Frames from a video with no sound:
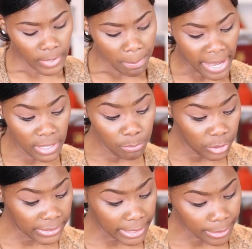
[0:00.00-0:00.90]
made in
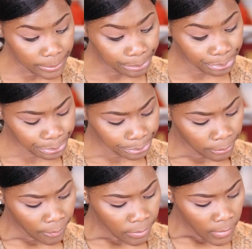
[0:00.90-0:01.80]
Brazil.
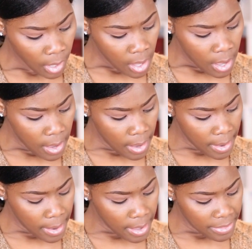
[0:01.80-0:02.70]

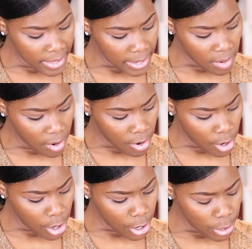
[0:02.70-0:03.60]
Uh, they
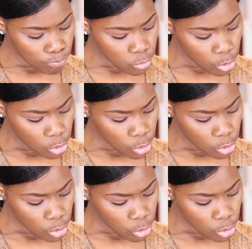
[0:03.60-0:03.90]
are